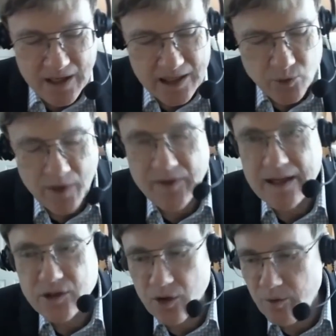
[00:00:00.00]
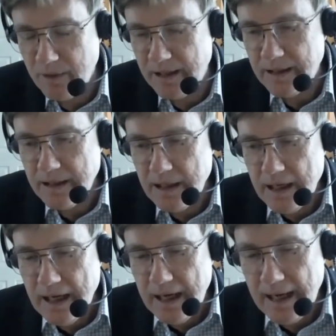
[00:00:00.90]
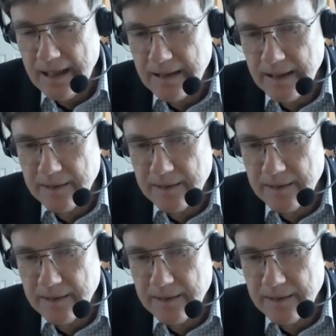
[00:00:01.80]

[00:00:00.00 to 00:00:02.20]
is what they told me. And